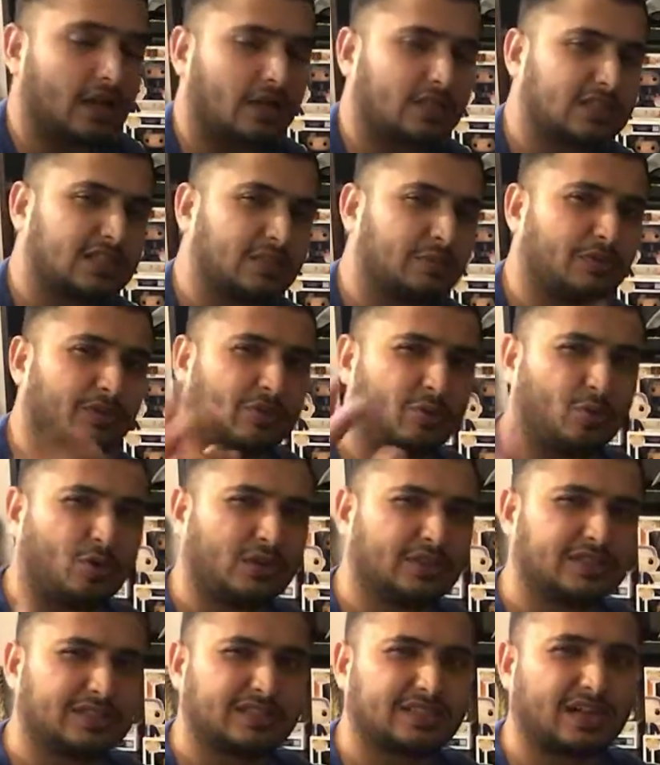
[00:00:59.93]
Some of the
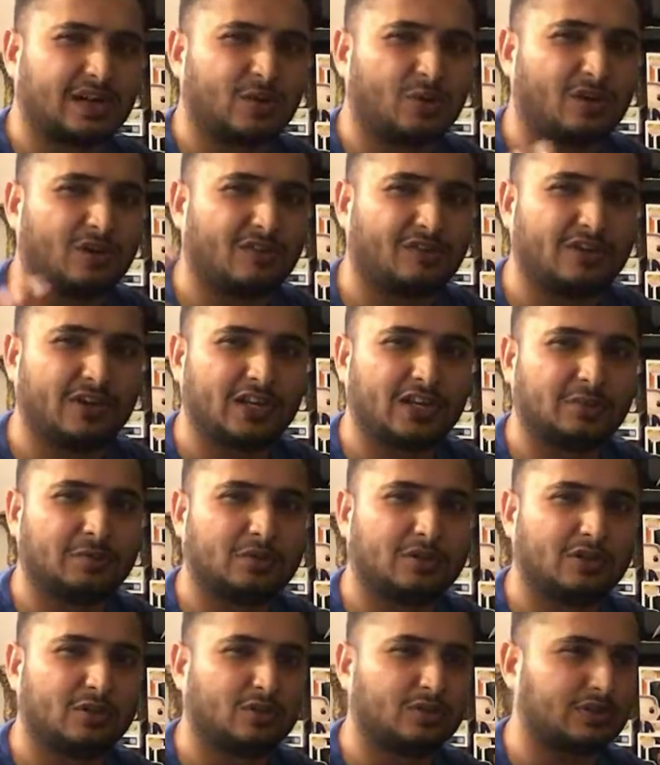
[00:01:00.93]
ones that were
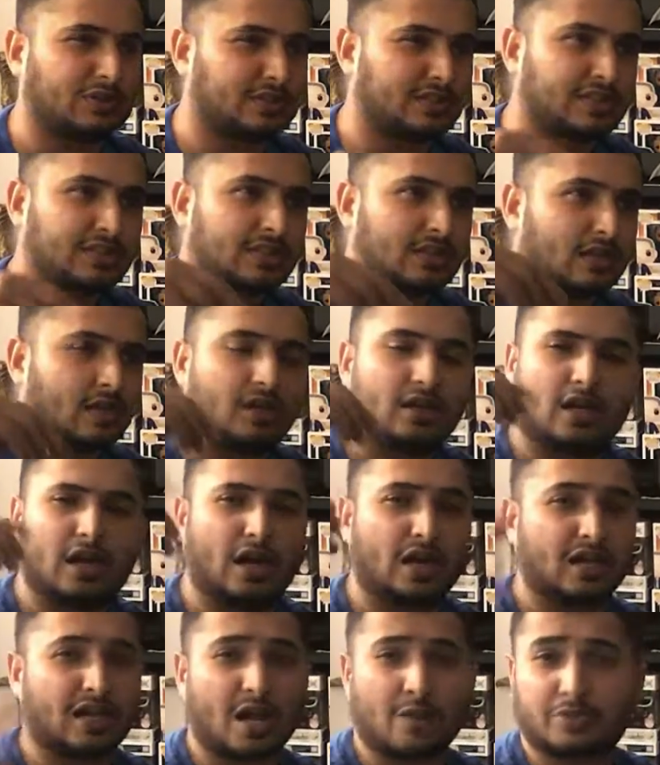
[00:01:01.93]
available was
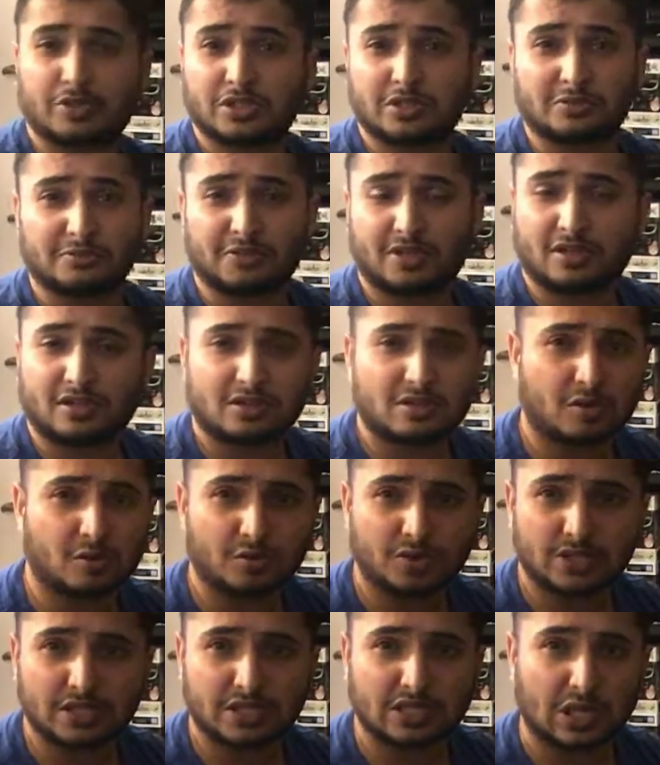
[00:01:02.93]
Captain America
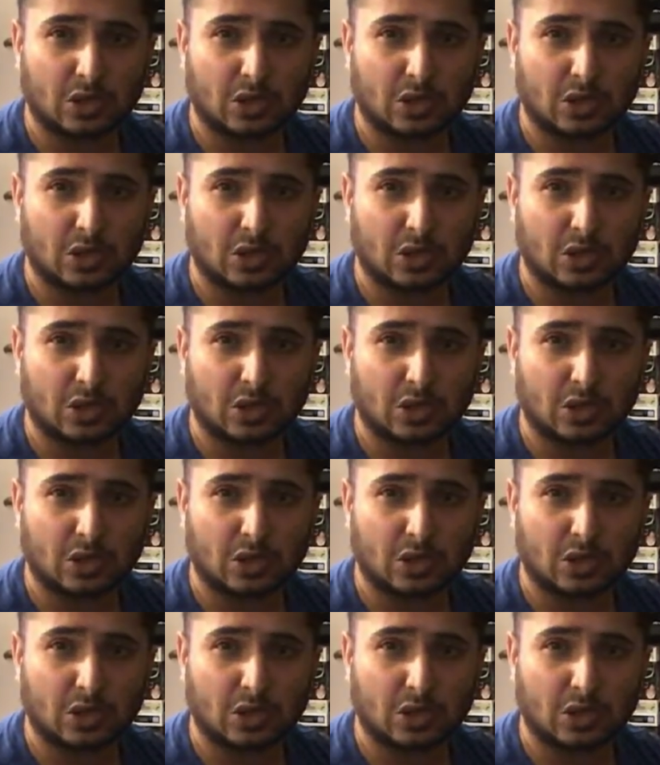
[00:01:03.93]
with his